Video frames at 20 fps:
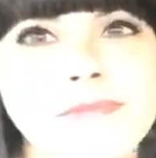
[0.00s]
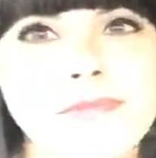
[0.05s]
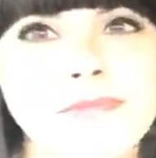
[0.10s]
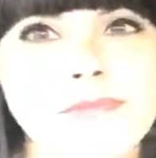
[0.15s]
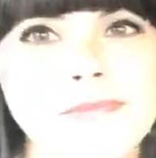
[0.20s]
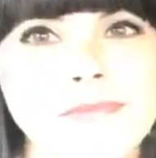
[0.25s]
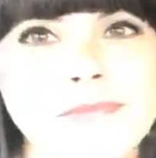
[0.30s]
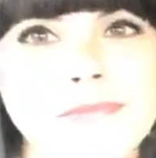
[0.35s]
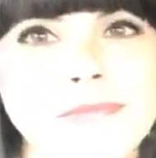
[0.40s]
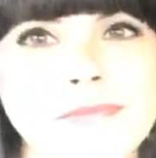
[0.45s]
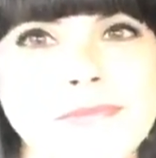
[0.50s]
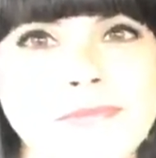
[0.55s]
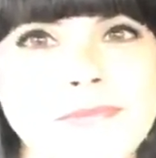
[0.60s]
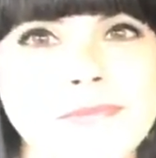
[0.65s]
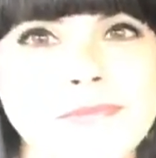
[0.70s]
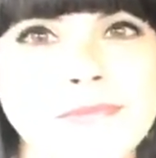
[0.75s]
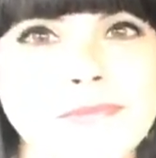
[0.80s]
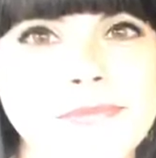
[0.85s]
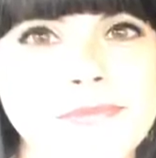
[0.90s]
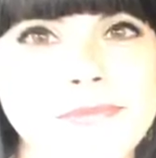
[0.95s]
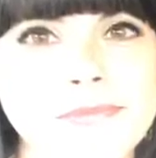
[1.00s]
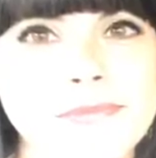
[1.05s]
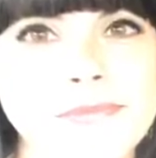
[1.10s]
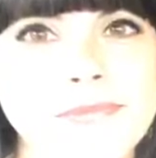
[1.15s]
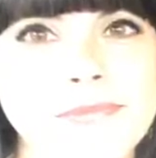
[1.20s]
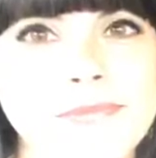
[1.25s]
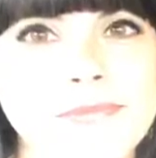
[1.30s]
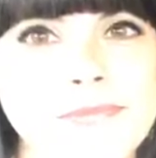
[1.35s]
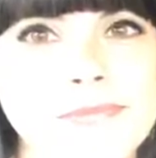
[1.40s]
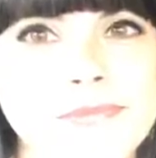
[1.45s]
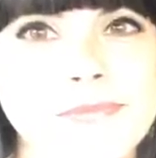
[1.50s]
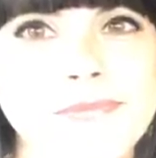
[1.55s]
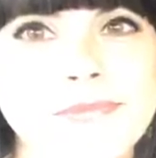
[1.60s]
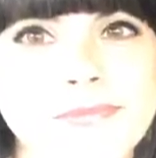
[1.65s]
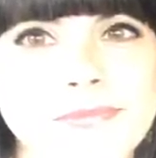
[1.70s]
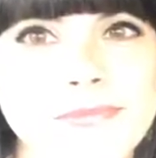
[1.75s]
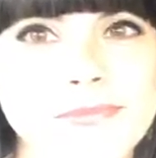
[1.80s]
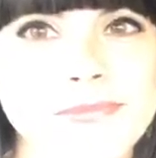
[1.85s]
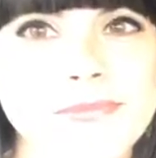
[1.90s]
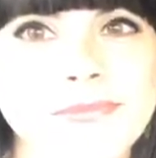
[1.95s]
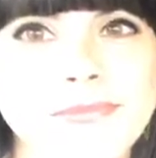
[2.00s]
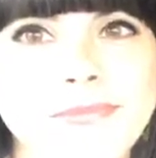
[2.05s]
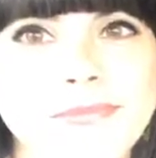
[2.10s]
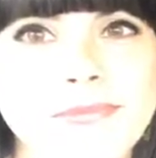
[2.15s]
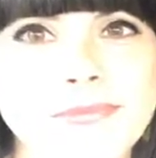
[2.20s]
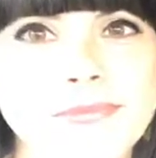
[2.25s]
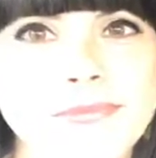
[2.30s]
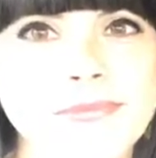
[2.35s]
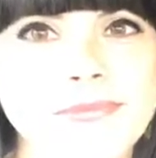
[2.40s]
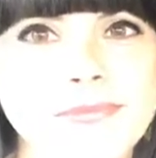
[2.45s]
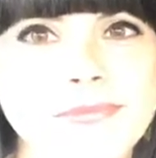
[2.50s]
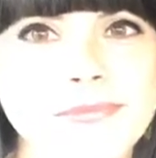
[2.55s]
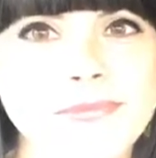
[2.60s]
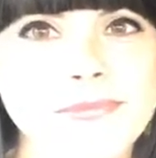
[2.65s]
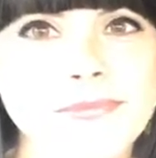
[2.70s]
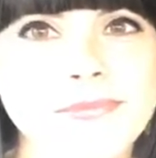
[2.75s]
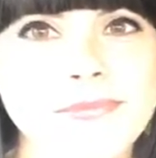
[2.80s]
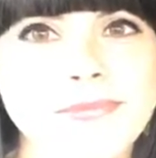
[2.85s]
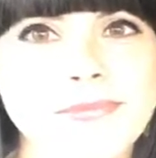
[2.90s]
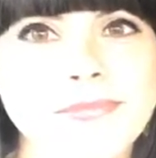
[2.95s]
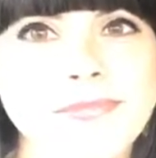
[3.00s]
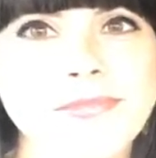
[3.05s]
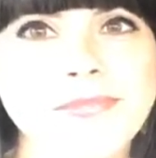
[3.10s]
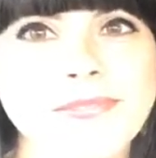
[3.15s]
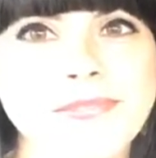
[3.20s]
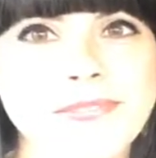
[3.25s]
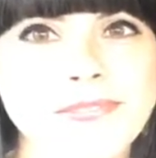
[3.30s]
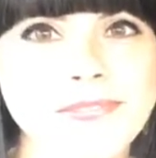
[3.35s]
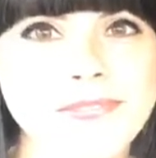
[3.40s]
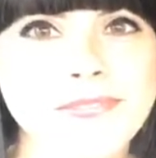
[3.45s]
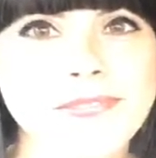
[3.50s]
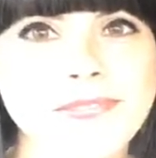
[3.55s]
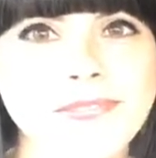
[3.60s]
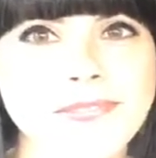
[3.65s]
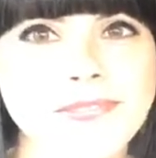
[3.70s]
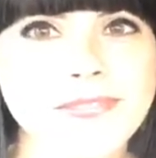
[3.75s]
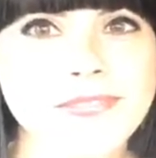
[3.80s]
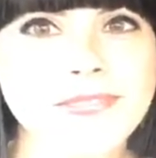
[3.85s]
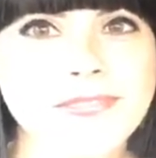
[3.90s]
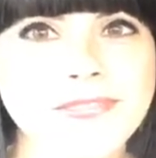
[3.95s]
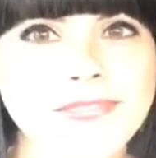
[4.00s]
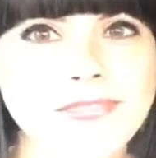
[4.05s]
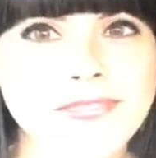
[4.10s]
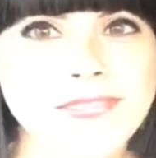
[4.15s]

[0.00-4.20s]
This person isn't speaking.